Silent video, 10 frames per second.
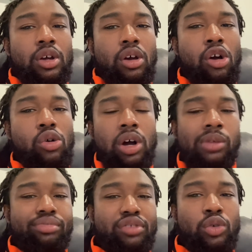oh,
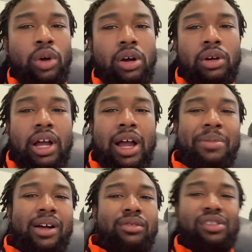um, well, how
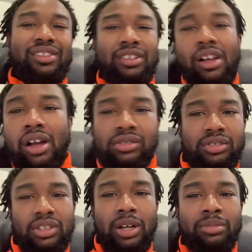about, uh,
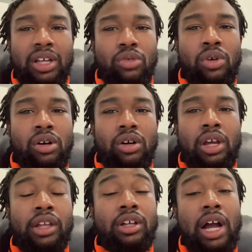I'm like, well,
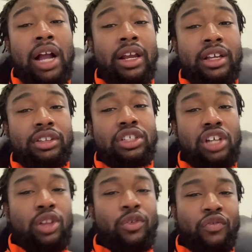hey, look, I got to get this
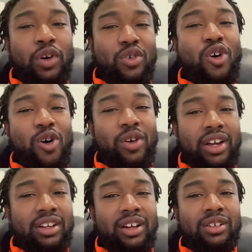other phone call
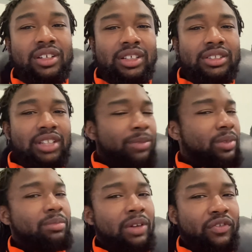right now because
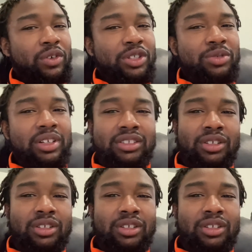my phone is ringing.